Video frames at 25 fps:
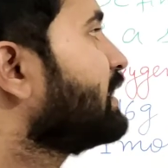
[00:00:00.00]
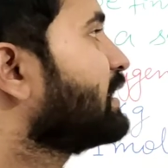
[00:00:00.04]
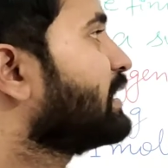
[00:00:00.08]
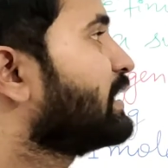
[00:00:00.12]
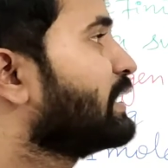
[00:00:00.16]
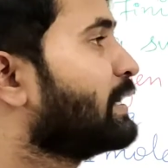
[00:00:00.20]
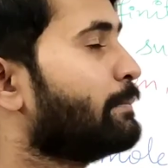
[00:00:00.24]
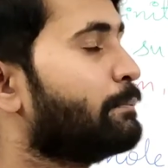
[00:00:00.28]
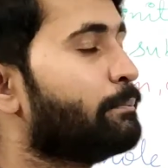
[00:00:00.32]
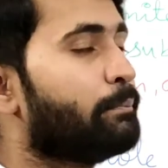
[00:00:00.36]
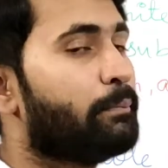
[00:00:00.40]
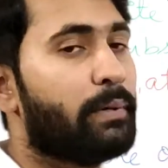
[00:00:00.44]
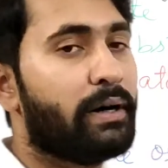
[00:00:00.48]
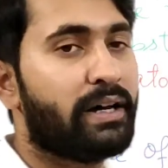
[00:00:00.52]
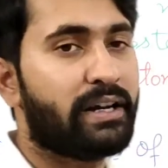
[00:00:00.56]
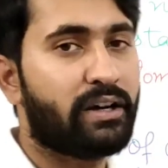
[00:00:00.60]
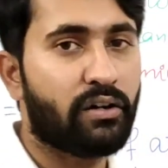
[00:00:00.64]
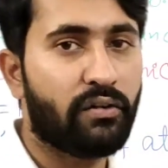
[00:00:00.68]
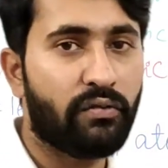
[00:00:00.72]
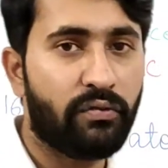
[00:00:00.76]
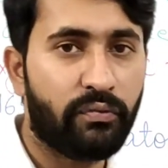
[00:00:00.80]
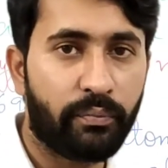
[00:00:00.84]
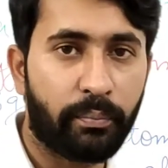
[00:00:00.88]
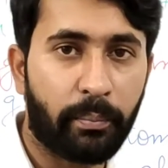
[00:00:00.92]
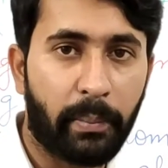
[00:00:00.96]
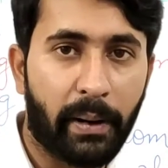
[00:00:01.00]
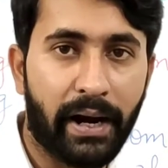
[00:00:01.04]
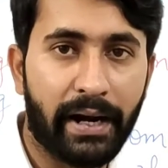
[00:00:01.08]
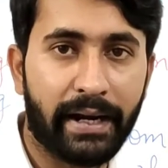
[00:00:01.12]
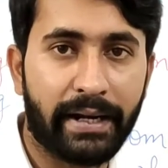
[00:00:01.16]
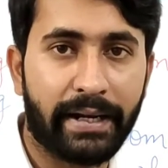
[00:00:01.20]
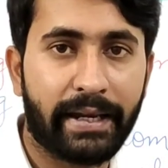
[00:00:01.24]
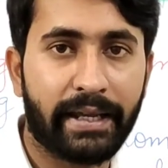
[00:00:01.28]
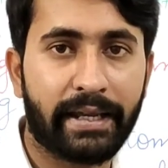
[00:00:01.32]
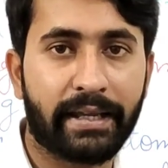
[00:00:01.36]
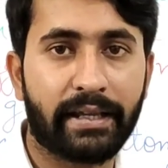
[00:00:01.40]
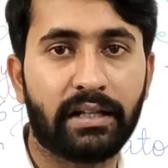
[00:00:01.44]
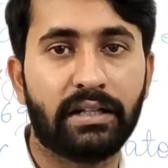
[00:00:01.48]
number of
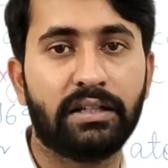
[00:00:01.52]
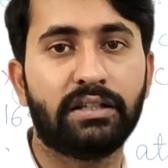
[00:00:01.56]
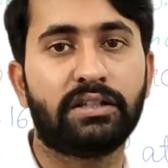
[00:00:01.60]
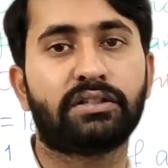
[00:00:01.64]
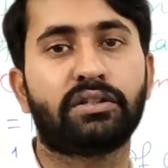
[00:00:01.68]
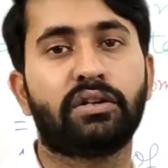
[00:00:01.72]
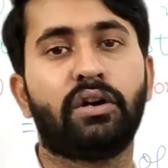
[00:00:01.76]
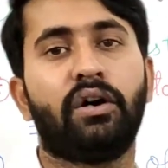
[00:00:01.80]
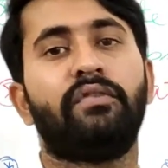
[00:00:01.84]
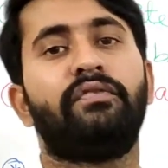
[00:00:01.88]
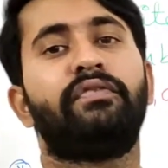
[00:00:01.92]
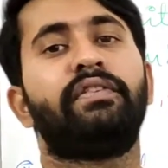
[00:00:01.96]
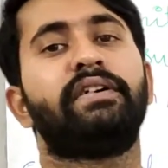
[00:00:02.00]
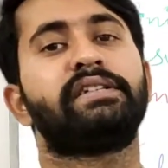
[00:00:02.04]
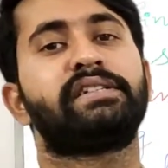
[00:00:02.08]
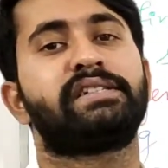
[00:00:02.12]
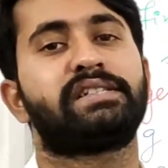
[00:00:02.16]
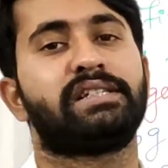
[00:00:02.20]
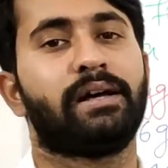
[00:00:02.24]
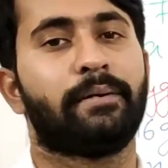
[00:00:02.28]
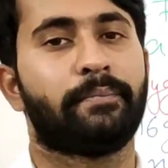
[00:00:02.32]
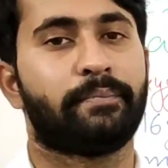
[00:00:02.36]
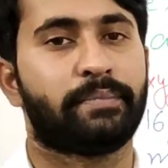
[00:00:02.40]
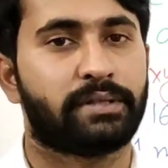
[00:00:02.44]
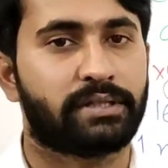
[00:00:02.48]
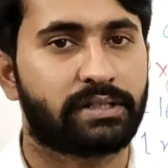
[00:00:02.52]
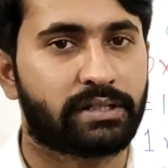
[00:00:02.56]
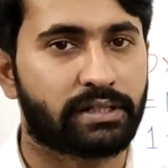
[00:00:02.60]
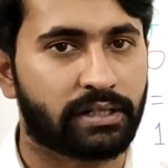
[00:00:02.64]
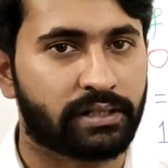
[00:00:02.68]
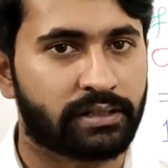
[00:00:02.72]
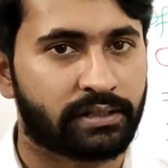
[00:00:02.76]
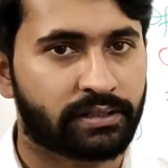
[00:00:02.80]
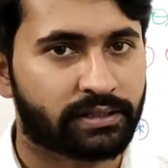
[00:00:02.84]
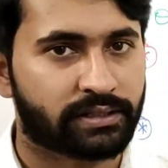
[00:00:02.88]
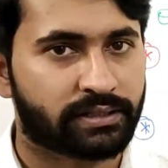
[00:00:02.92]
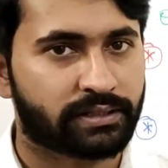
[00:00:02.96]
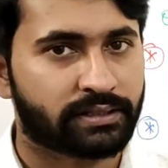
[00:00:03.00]
particles of a
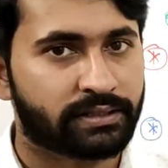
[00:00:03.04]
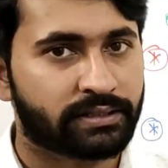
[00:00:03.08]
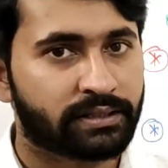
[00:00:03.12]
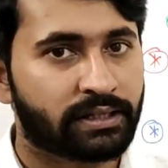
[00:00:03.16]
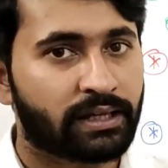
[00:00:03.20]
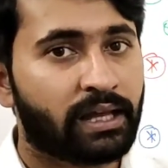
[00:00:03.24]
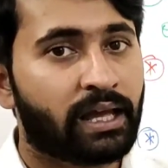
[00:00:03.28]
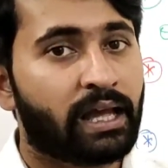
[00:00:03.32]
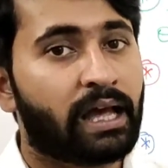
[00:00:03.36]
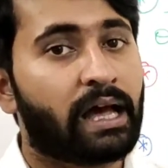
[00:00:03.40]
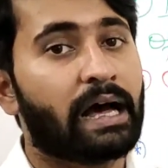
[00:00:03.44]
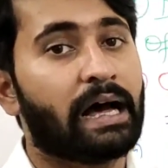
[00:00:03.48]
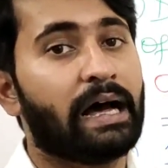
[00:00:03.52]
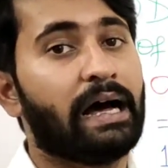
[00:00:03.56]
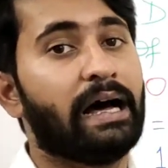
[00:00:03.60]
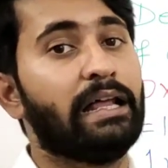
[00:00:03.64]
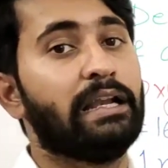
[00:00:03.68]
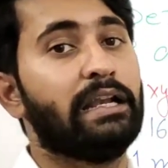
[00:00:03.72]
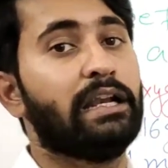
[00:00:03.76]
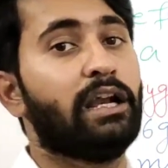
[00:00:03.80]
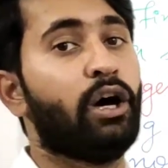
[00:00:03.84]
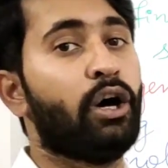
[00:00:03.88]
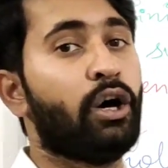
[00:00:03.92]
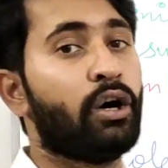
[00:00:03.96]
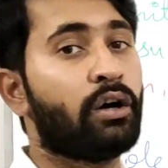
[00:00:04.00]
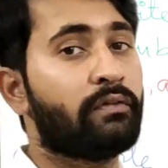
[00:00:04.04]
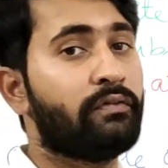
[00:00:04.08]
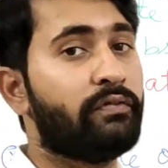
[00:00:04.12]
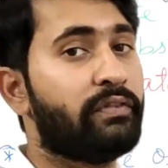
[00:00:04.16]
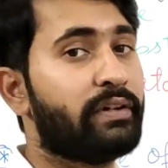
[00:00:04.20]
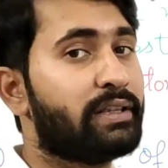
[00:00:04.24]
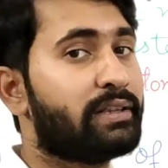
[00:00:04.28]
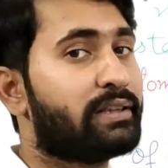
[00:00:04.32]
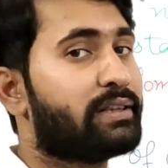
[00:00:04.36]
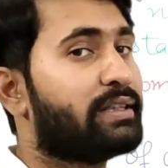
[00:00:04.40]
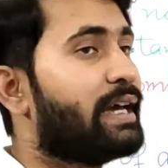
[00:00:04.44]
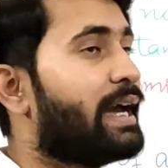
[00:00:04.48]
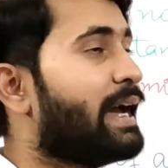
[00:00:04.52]
substance. Along
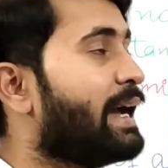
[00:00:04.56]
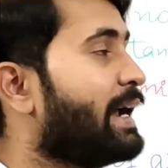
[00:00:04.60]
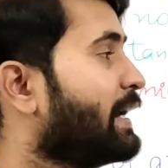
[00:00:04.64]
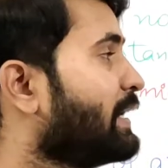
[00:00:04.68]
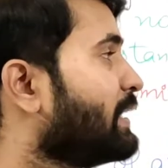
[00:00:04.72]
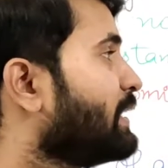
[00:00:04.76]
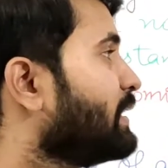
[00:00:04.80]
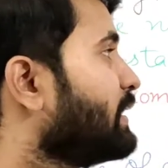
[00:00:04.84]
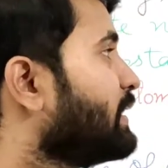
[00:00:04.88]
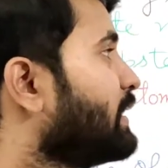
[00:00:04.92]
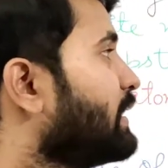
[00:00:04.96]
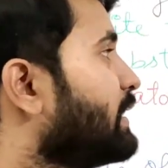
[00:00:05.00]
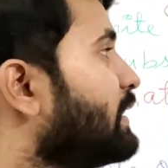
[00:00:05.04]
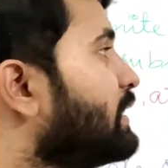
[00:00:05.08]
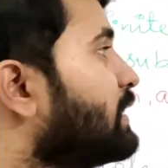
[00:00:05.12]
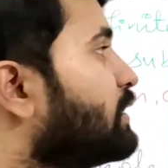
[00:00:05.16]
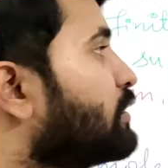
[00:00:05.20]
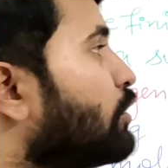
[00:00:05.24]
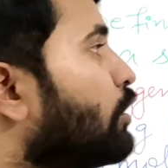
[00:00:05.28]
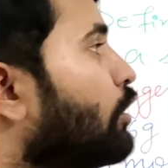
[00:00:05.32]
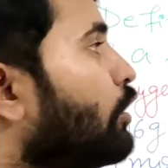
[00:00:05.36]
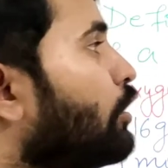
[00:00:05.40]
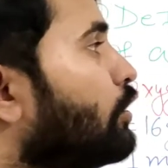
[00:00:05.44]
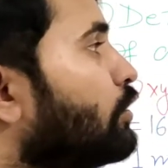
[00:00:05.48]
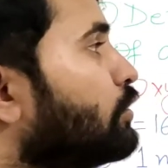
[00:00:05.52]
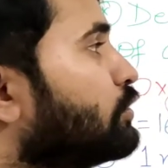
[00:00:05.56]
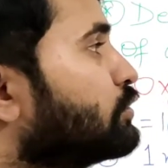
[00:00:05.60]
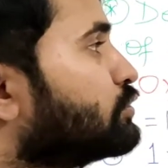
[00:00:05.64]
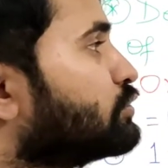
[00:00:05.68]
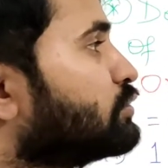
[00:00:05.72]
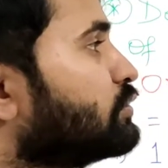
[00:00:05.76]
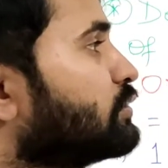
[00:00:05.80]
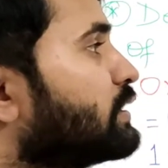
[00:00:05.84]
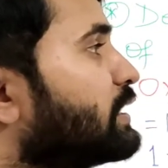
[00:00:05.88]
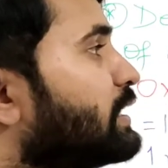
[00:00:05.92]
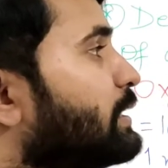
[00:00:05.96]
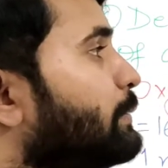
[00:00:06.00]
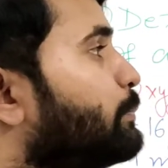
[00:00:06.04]
with that, it
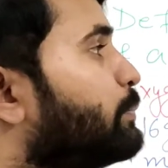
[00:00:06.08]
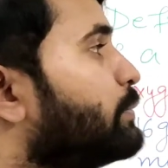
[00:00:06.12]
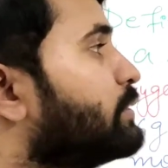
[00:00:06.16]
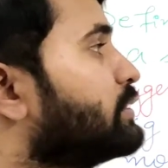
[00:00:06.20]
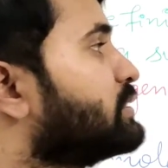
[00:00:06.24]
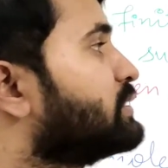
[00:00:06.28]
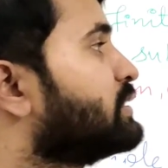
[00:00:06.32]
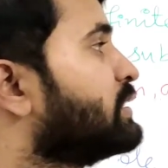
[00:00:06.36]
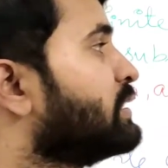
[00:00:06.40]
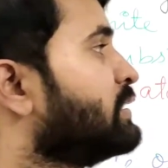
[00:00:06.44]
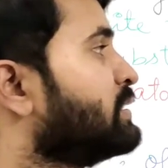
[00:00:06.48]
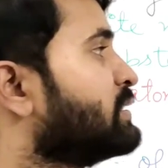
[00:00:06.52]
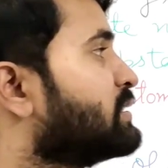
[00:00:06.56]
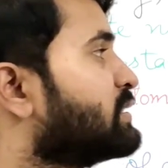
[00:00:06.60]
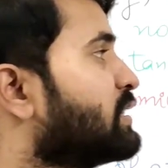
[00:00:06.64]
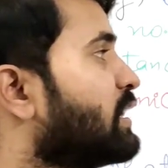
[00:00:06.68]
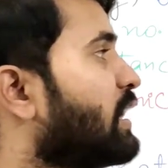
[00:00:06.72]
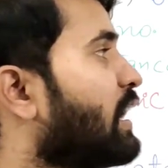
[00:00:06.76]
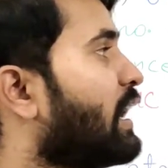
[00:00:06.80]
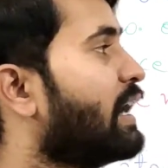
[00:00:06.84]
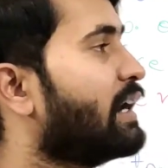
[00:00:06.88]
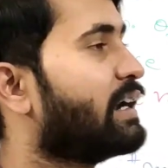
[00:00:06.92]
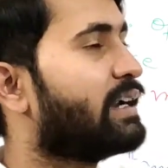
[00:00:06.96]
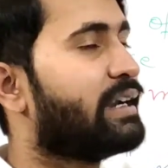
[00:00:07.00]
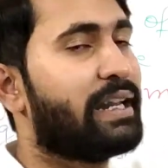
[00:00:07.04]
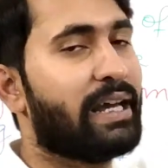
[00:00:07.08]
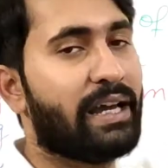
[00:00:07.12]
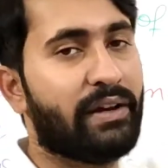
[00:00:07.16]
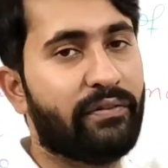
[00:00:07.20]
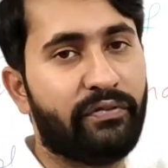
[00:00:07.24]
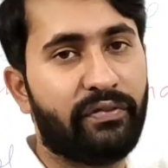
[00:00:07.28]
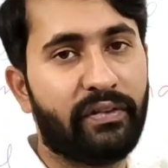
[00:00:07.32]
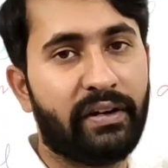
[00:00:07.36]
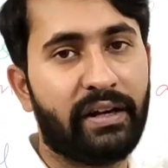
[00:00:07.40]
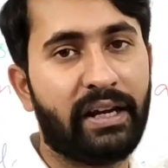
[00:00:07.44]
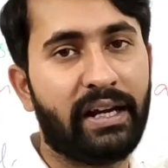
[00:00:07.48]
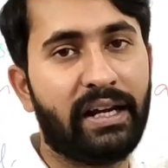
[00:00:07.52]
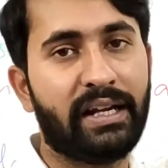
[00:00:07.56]
also represents a
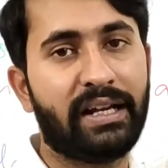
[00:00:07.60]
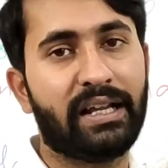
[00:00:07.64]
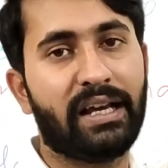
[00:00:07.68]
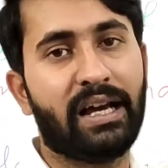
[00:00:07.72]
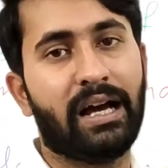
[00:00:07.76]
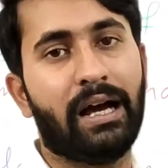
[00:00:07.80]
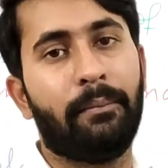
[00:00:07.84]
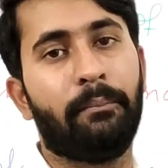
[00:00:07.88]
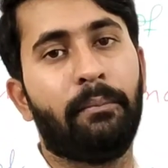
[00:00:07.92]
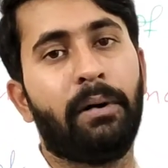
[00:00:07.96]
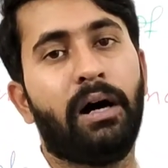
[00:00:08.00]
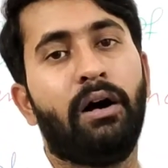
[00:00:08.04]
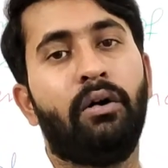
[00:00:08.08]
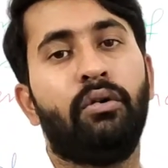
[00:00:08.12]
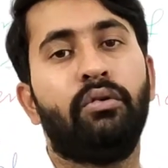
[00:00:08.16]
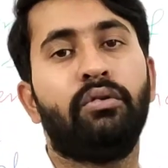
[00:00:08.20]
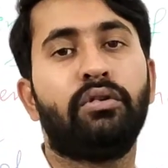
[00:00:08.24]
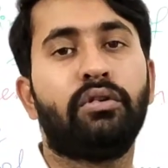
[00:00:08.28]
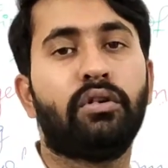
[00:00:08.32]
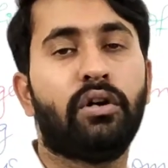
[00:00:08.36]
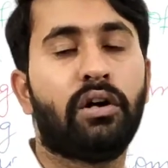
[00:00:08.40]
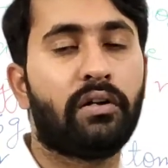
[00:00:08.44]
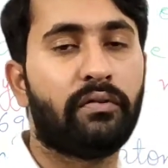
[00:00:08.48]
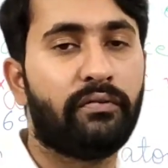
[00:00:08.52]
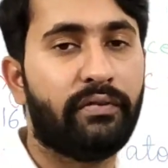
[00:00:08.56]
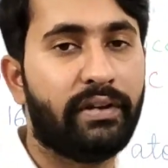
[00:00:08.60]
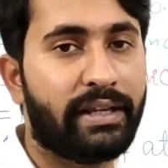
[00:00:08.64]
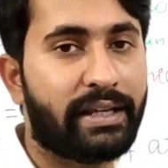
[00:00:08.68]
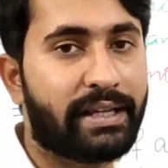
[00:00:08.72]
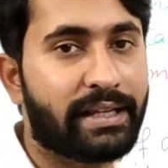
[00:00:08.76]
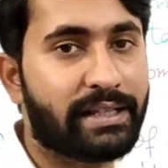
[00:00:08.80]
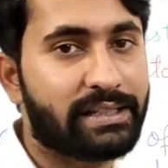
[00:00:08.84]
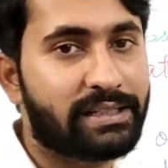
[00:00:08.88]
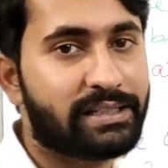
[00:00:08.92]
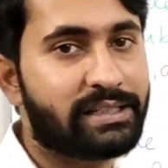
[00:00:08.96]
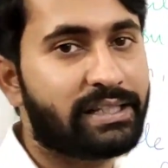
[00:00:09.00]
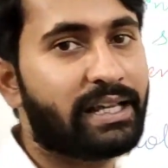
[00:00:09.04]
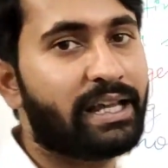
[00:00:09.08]
definite amount, or we can
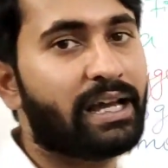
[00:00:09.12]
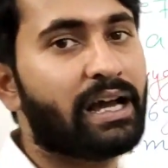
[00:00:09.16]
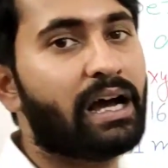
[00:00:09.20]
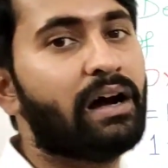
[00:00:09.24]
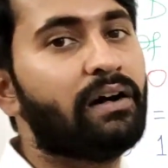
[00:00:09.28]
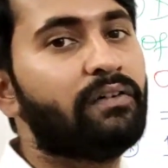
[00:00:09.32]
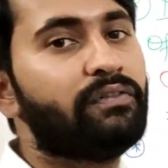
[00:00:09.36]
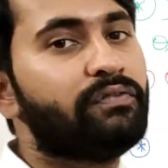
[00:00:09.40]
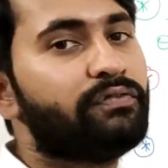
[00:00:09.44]
say a